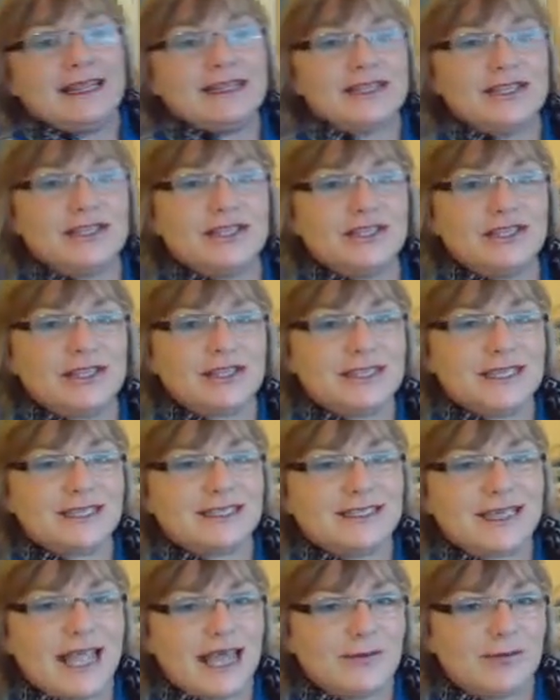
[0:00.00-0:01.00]
and this is just a
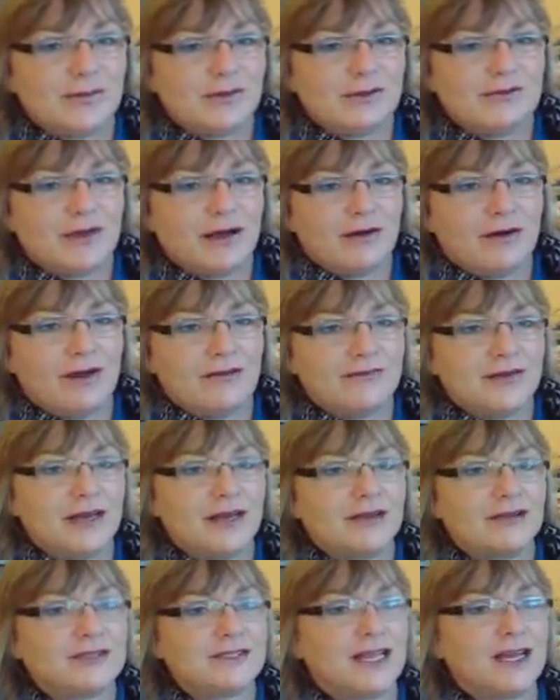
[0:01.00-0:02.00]
sample of how I've
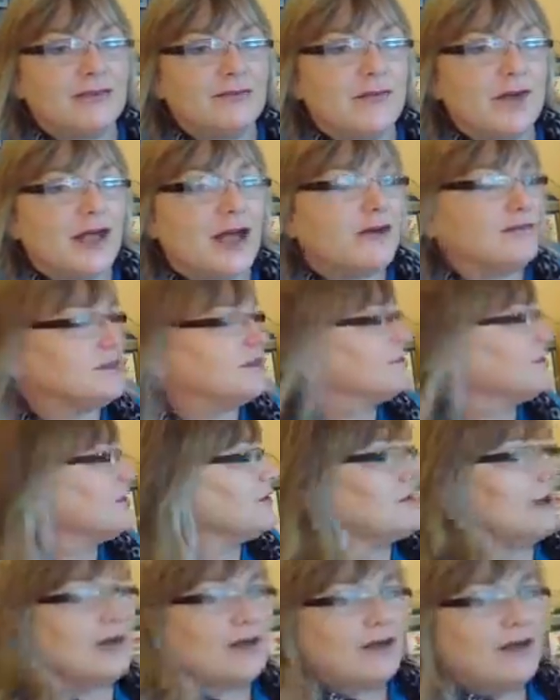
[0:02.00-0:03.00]
got it set up in my office for
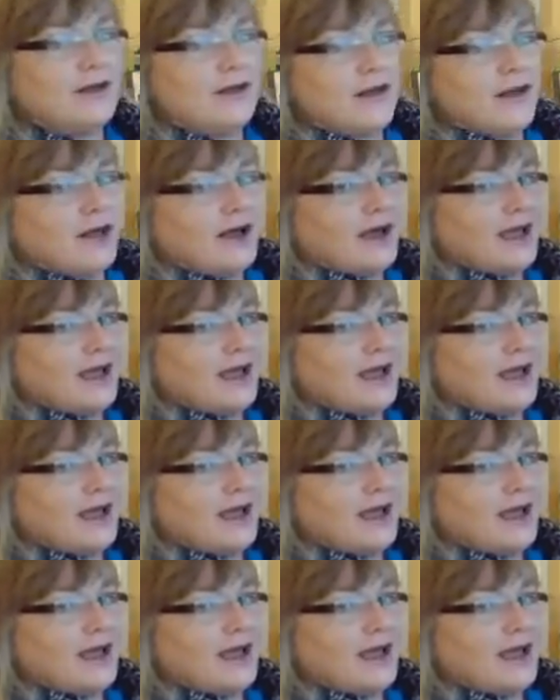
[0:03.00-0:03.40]
you right now.